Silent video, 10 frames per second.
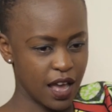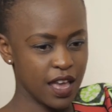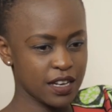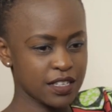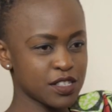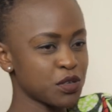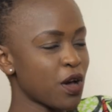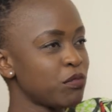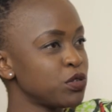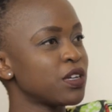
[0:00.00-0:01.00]
And, you
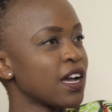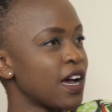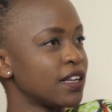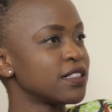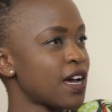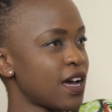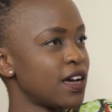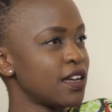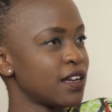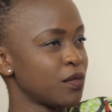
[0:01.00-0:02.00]
know, I'm looking at
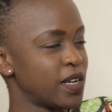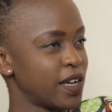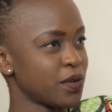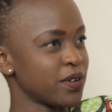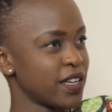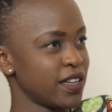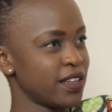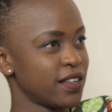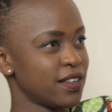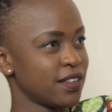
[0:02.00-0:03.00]
her and I'm like,
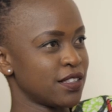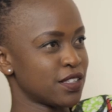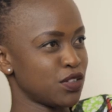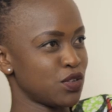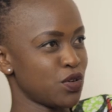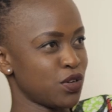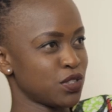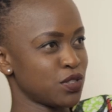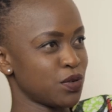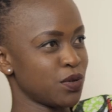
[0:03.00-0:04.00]
okay, it's
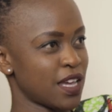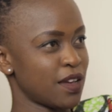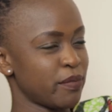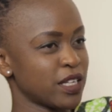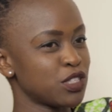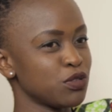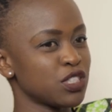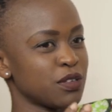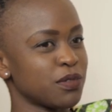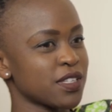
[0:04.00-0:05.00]
not okay. But, you know,
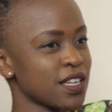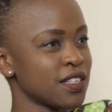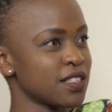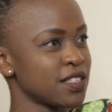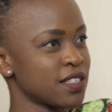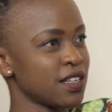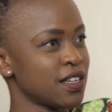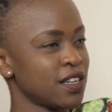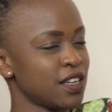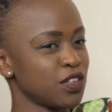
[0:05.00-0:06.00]
she wasn't,
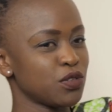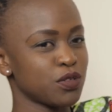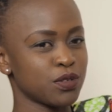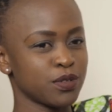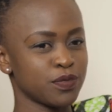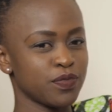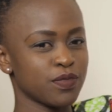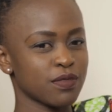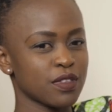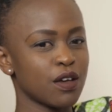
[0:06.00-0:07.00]
you know,
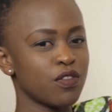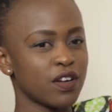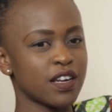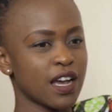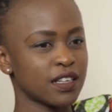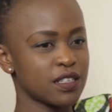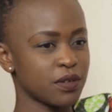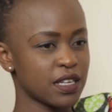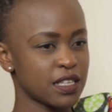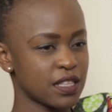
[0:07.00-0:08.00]
overreacting
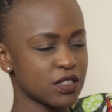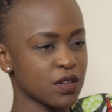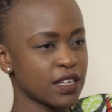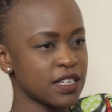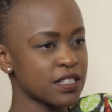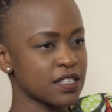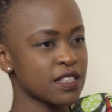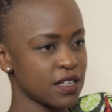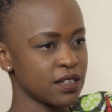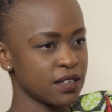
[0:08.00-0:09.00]
or anything. So I didn't
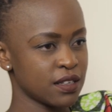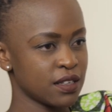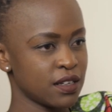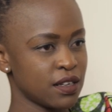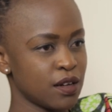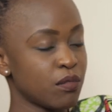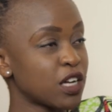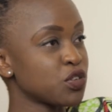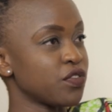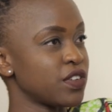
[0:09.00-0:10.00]
think
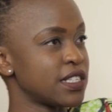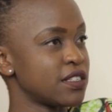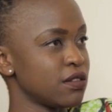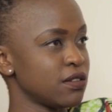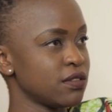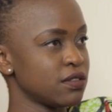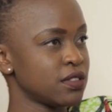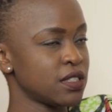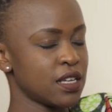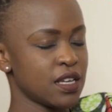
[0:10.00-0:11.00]
much of it, you know,
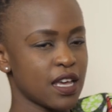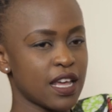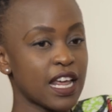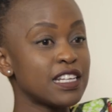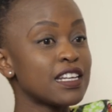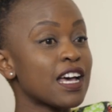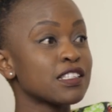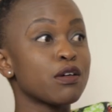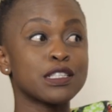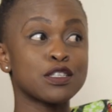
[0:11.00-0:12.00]
and I didn't
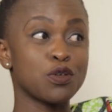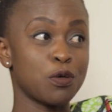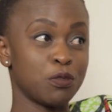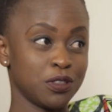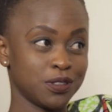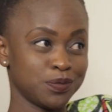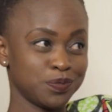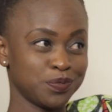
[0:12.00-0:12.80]
ask what's normal.